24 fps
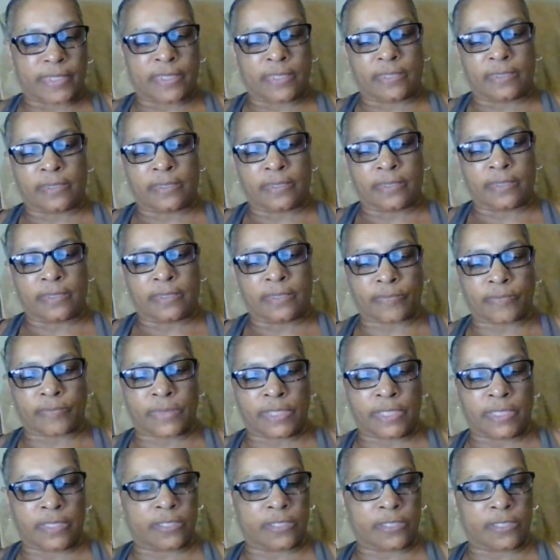the home
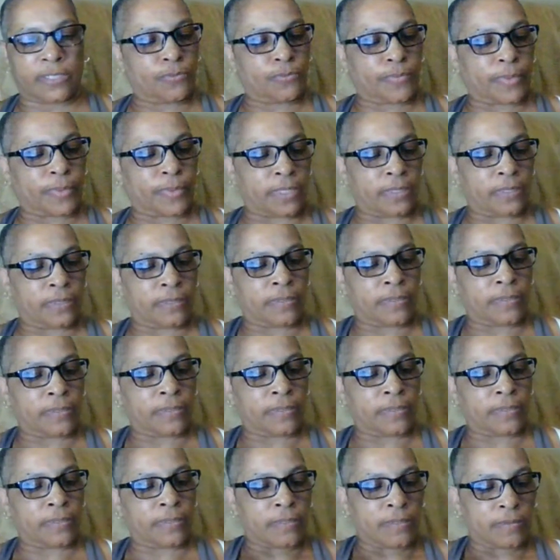inspector, but it
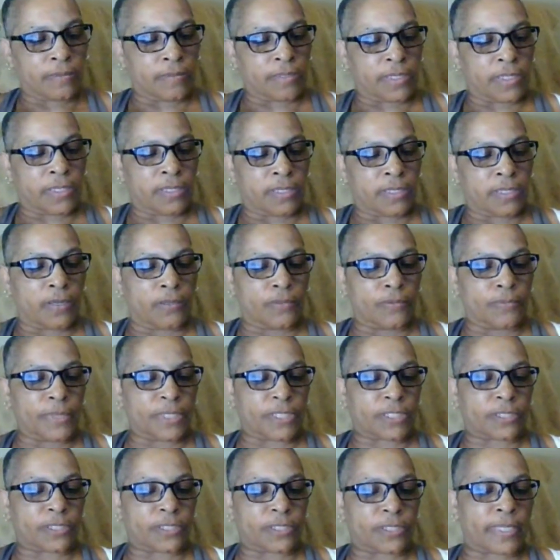turned out to
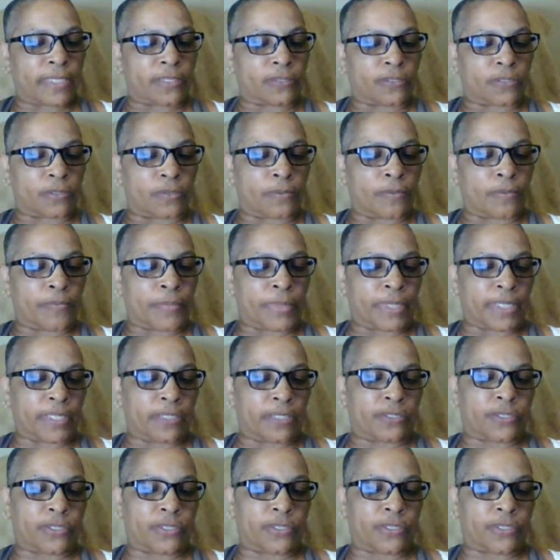be the homeowner.
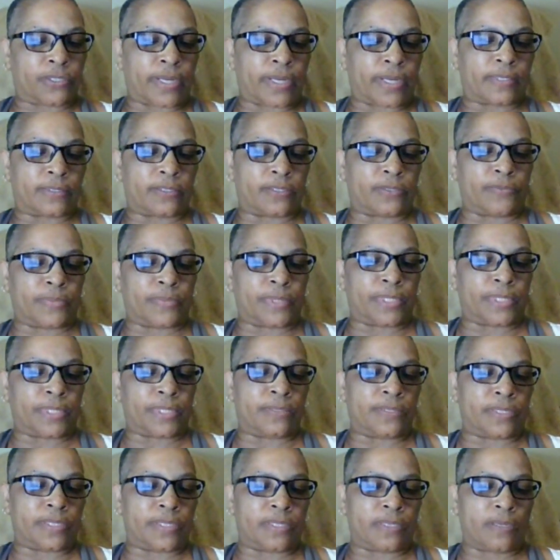We
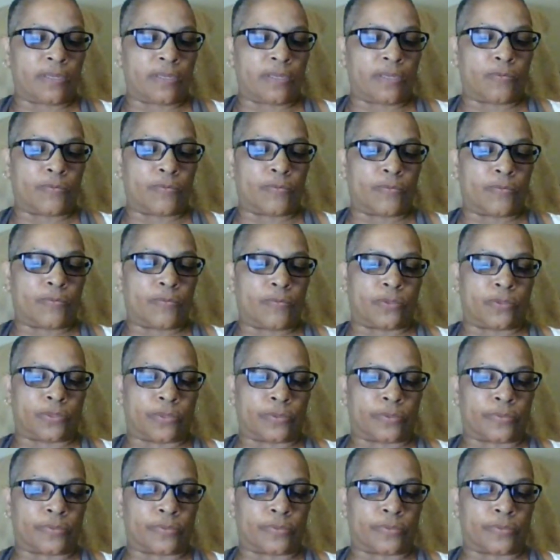exchanged